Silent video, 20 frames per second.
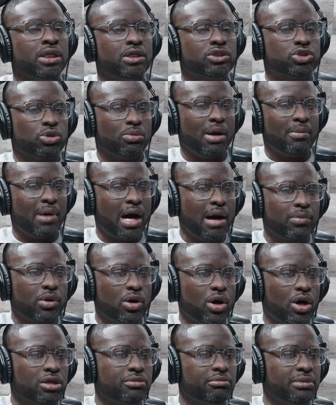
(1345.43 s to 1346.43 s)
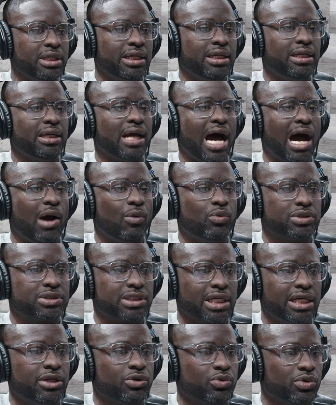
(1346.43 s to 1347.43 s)
So my mom called me. I was
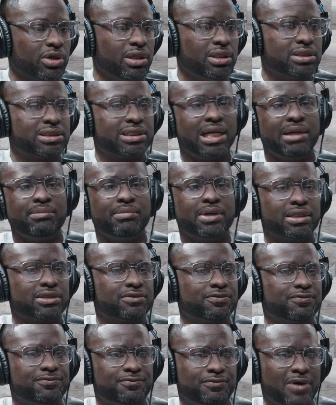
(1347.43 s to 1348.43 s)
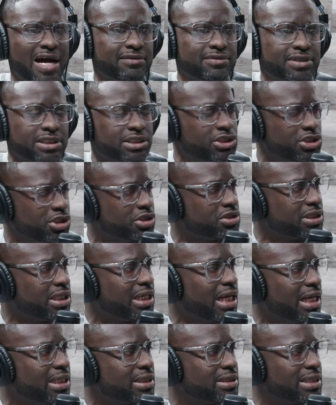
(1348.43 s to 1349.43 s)
in real estate, but I was 5-6 years
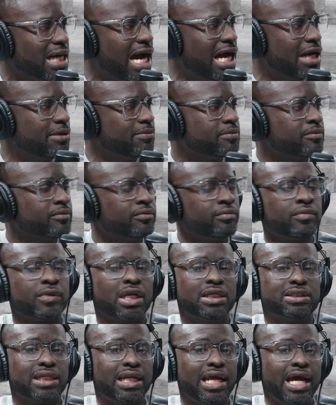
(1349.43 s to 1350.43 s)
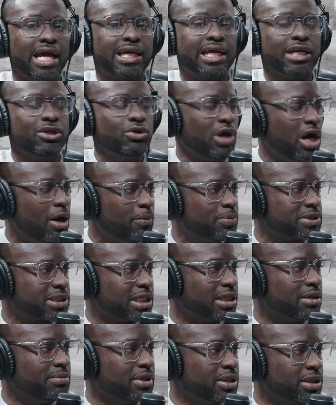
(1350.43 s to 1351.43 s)
in at the time, and said, hey, can you help us
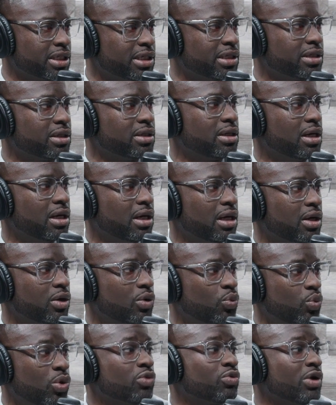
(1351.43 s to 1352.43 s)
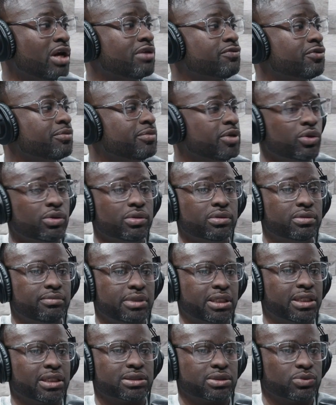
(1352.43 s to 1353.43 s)
get a building? We'll rent from you,
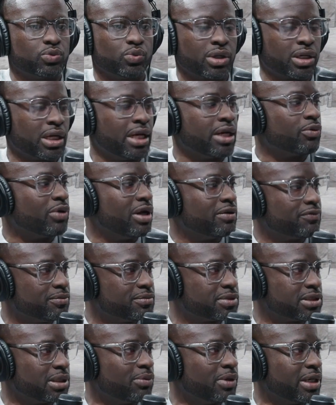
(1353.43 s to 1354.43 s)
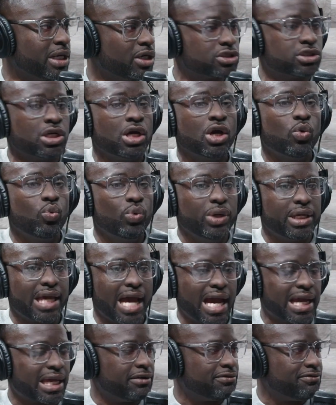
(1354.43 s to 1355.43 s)
because we're going to rent from someone else. We
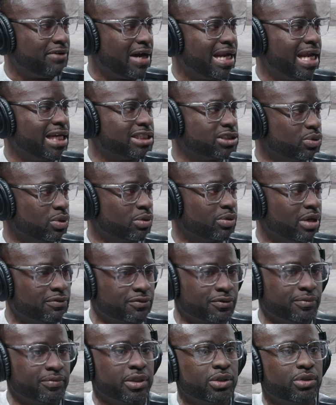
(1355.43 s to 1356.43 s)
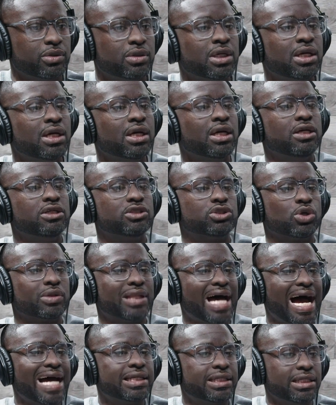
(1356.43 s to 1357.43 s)
can't get financing. We'll rent from you. So
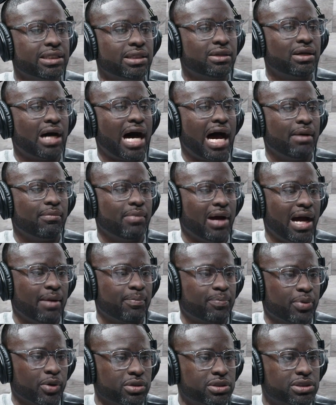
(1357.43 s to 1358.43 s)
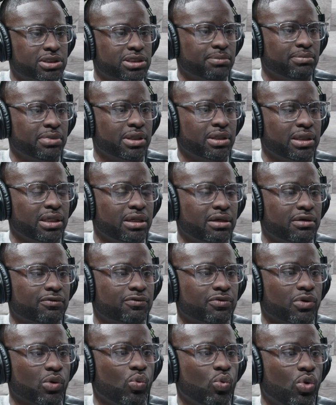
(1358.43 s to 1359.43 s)
that deal, I purchased a building
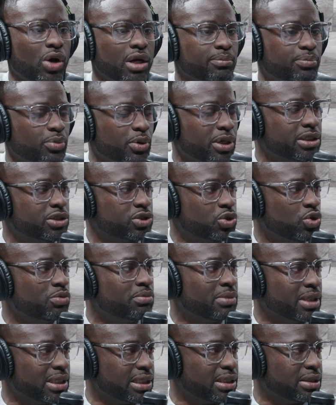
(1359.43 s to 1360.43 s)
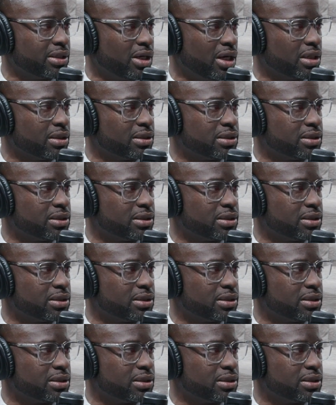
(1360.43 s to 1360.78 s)
for $1.2 million.